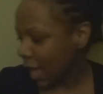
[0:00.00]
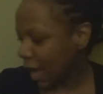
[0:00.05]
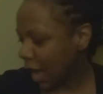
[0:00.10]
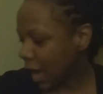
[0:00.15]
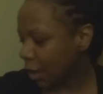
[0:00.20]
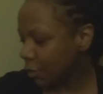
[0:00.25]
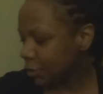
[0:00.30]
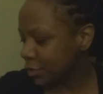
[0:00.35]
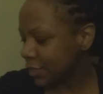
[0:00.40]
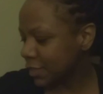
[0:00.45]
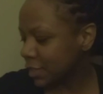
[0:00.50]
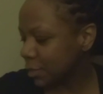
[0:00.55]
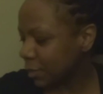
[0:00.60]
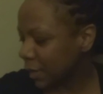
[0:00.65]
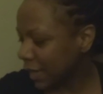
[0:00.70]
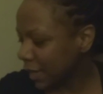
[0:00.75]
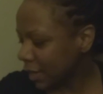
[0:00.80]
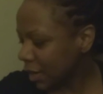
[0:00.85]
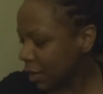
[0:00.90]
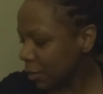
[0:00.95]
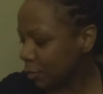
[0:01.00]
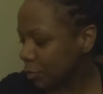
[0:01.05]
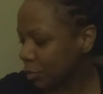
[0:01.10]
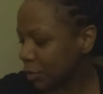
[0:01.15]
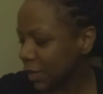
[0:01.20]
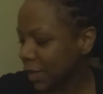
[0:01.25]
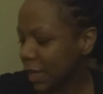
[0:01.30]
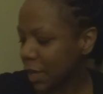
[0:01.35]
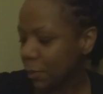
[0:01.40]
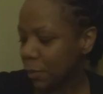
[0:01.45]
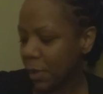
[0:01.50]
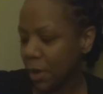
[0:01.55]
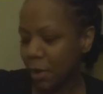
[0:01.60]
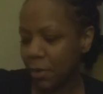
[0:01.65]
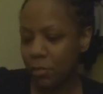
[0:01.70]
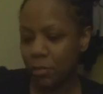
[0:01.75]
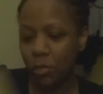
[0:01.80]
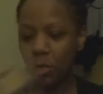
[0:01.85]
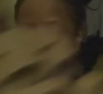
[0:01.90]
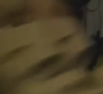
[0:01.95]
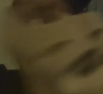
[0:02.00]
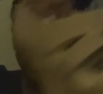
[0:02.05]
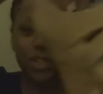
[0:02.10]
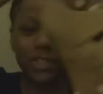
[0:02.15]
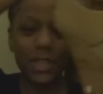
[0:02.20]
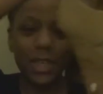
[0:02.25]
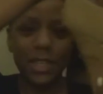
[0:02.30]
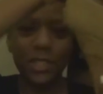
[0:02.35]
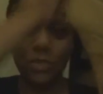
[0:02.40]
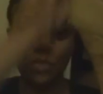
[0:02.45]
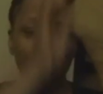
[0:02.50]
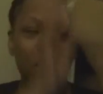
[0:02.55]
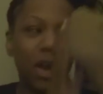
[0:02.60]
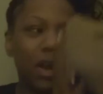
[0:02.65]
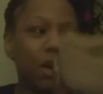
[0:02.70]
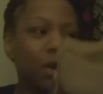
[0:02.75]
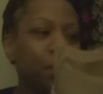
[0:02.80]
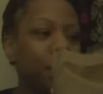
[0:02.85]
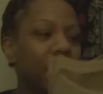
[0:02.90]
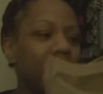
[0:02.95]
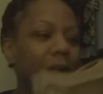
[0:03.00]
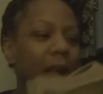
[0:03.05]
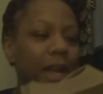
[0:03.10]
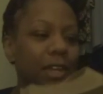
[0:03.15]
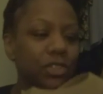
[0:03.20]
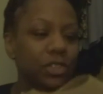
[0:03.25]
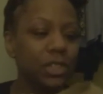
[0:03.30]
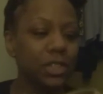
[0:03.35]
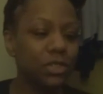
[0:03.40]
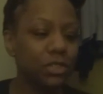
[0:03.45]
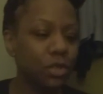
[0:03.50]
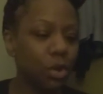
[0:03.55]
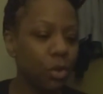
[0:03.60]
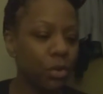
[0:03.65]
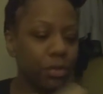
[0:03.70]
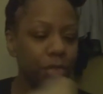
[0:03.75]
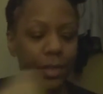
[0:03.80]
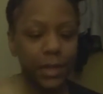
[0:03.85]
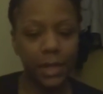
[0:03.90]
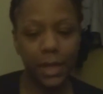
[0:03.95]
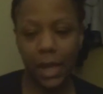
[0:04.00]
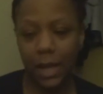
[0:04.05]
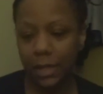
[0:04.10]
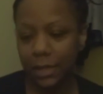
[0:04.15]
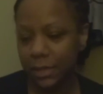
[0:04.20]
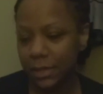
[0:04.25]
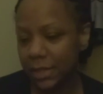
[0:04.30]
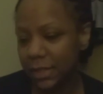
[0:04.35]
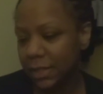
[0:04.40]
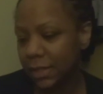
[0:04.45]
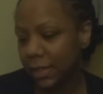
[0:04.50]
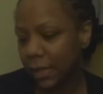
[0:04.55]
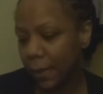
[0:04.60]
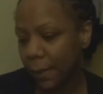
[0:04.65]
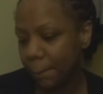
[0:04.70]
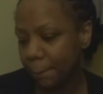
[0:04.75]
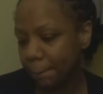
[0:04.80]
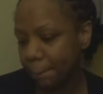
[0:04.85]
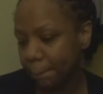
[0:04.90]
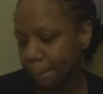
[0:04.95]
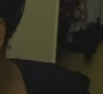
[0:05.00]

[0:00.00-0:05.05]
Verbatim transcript: I was debating on bringing a pair of wedges as well, but I actually don't think I'll need them.